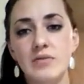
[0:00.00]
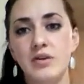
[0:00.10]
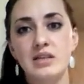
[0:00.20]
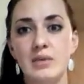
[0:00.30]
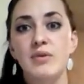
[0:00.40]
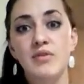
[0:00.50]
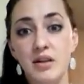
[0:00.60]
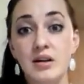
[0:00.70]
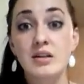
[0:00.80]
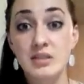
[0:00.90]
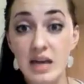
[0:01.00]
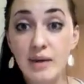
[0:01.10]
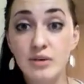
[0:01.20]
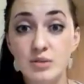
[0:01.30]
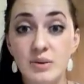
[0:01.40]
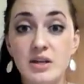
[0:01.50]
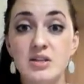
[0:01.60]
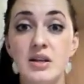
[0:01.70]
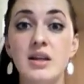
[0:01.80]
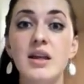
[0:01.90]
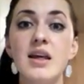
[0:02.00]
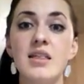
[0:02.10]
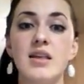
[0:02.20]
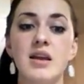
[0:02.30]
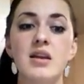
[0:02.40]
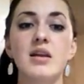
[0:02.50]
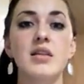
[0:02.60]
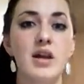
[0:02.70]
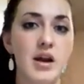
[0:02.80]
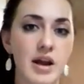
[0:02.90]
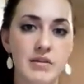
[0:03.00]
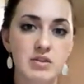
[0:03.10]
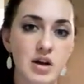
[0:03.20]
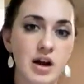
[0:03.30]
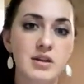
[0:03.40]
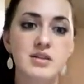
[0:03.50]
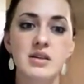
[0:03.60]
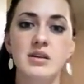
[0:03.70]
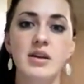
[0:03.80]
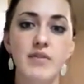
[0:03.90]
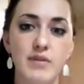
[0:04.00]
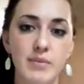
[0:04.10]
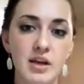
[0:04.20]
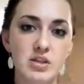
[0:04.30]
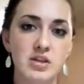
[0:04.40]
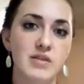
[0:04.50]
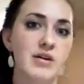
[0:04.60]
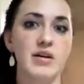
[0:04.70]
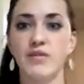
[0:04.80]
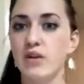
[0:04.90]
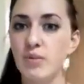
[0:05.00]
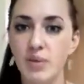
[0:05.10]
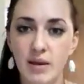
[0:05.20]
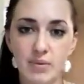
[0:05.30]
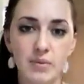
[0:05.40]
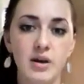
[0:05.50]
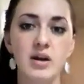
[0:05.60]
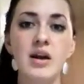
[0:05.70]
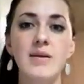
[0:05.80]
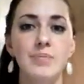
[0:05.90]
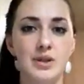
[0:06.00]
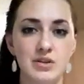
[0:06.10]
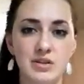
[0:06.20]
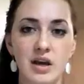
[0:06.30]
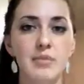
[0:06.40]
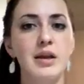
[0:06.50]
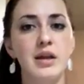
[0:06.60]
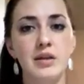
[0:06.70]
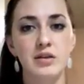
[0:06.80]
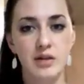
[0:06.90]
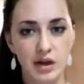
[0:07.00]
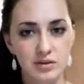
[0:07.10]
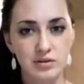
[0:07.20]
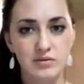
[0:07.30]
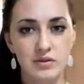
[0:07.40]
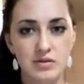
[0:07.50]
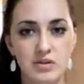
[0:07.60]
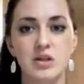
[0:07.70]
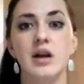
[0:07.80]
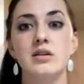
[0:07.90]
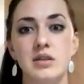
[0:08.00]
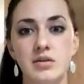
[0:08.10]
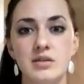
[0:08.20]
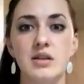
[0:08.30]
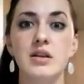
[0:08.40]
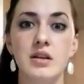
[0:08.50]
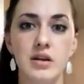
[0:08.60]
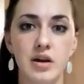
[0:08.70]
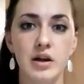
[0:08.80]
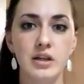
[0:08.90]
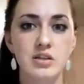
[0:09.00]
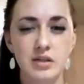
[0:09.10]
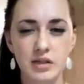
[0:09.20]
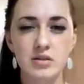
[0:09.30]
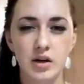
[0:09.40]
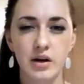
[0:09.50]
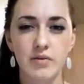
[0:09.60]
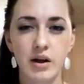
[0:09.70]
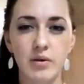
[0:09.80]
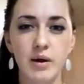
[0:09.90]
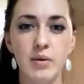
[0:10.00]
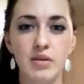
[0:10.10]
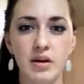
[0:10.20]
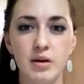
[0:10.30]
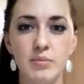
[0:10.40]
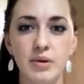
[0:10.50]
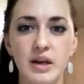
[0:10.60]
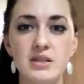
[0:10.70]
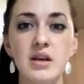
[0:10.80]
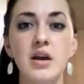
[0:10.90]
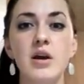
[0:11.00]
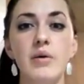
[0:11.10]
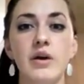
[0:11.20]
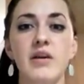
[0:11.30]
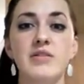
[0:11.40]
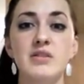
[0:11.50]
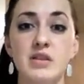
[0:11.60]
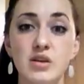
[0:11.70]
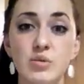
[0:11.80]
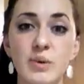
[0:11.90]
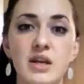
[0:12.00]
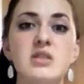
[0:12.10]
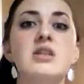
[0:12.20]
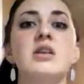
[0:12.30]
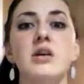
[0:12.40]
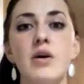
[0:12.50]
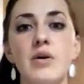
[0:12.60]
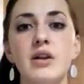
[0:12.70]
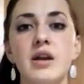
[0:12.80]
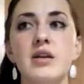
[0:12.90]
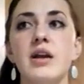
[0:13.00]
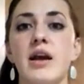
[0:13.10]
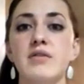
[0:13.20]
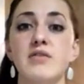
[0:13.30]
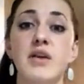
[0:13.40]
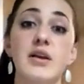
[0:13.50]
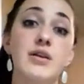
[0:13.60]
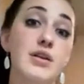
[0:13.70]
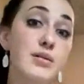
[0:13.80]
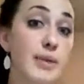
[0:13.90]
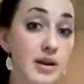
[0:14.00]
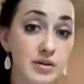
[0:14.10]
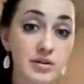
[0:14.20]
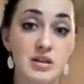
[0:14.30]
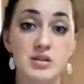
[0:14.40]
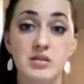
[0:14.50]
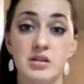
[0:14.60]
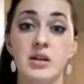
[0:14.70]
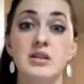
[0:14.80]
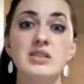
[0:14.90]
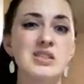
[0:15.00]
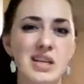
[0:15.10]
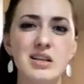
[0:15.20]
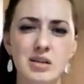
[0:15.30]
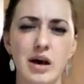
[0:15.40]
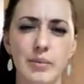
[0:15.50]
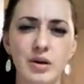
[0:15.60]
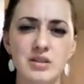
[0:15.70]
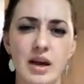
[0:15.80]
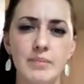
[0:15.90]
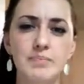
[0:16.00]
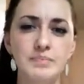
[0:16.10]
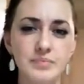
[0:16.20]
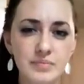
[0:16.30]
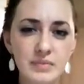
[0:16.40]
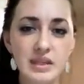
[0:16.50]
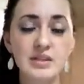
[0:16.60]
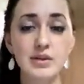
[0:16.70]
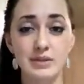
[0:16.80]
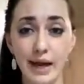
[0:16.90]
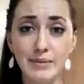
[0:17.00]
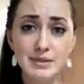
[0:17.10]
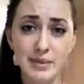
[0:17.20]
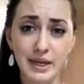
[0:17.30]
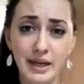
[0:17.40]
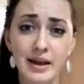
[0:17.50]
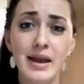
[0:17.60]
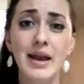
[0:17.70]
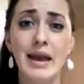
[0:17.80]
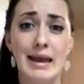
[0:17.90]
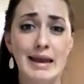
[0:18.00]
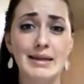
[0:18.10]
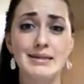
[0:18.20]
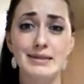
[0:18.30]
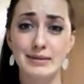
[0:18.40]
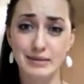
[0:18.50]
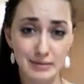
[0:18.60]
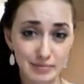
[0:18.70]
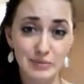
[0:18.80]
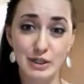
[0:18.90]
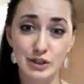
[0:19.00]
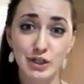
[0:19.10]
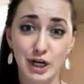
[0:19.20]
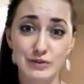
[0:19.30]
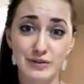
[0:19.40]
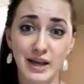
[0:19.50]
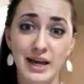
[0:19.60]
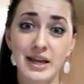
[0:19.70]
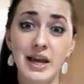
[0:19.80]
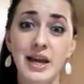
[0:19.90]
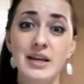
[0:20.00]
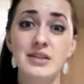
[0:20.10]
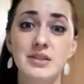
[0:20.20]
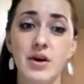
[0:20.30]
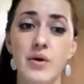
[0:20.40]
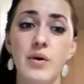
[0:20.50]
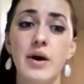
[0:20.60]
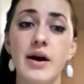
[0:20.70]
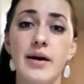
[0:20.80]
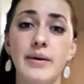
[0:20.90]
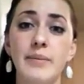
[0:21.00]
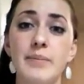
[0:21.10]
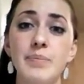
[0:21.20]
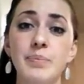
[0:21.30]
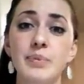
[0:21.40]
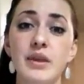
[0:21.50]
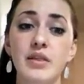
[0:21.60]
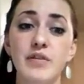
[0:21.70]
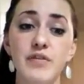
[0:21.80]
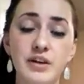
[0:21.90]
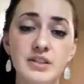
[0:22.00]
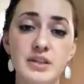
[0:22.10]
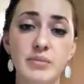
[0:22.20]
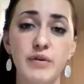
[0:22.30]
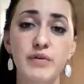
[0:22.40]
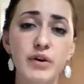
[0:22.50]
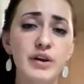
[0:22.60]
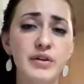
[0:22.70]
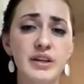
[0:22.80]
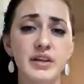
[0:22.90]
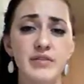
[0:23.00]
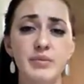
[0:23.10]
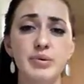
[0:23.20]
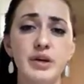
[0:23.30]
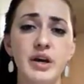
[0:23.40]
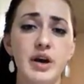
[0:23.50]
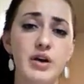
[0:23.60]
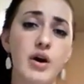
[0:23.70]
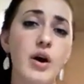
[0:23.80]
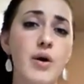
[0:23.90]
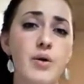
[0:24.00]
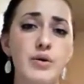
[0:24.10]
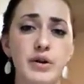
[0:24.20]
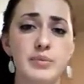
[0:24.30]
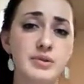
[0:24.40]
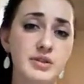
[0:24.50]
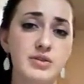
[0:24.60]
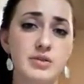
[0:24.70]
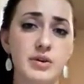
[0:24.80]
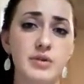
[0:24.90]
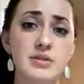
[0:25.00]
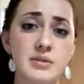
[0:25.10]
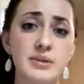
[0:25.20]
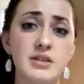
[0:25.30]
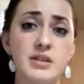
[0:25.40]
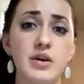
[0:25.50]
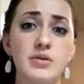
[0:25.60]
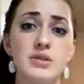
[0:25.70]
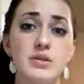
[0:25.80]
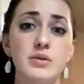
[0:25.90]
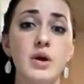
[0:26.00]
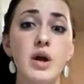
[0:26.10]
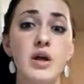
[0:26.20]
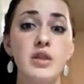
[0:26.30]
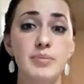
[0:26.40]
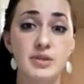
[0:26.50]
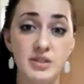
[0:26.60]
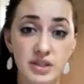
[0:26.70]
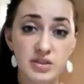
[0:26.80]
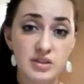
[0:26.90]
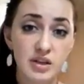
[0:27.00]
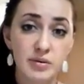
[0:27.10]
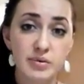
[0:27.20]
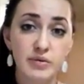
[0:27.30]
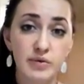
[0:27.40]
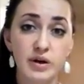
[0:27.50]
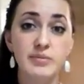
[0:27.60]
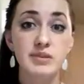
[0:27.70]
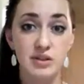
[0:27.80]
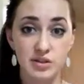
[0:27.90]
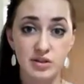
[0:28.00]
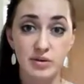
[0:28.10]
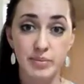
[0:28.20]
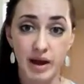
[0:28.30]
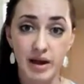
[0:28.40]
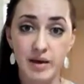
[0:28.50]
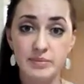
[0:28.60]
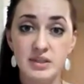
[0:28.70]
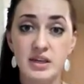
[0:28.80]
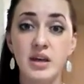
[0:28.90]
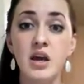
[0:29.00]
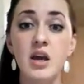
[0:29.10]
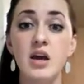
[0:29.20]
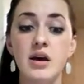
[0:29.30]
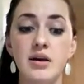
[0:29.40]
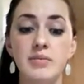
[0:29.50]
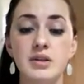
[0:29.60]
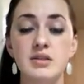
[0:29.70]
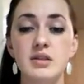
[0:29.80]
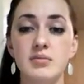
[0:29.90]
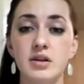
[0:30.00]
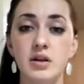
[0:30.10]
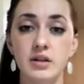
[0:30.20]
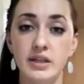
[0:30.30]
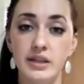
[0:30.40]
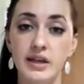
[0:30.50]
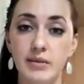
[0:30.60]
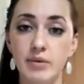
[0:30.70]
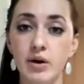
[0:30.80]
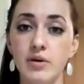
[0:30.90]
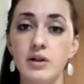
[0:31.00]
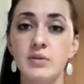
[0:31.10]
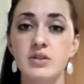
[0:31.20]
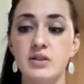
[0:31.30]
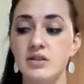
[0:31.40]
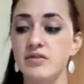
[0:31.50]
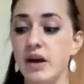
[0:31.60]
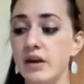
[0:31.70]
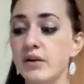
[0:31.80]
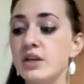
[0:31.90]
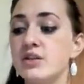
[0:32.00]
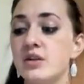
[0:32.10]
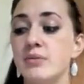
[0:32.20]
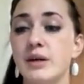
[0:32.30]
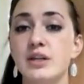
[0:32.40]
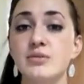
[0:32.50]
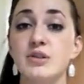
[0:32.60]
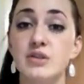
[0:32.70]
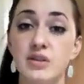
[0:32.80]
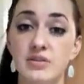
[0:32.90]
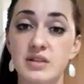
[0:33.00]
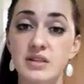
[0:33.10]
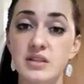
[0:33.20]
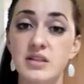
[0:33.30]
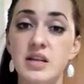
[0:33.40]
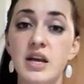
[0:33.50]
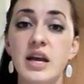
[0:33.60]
For example, if they're an established patient, then they already have charts and information. They've already filled out paperwork. They just come in, the doctor reviews the charts, goes in, and can already just get started right away with their complaint. Where if it's a new patient, you're going in, you have to find out all their medical history. It just takes a lot more time. So time is money, and you're charged for that. So the first thing, before you can even put a code or a procedural code, CPT code, to the procedures that are performed, such as her biopsy, there's something called EM coding, which is Evaluation and Management Services.